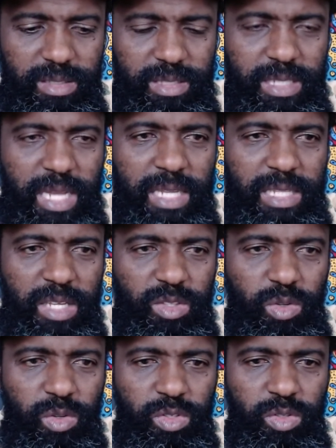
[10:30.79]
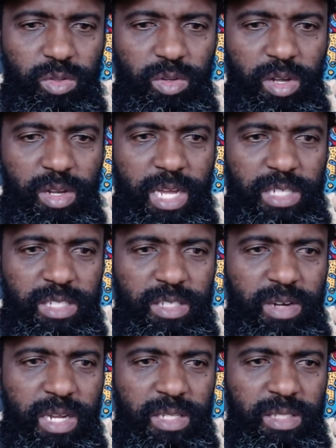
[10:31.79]
site I told you, All
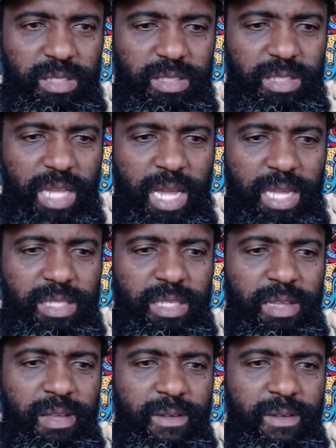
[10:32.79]
Nigerian site,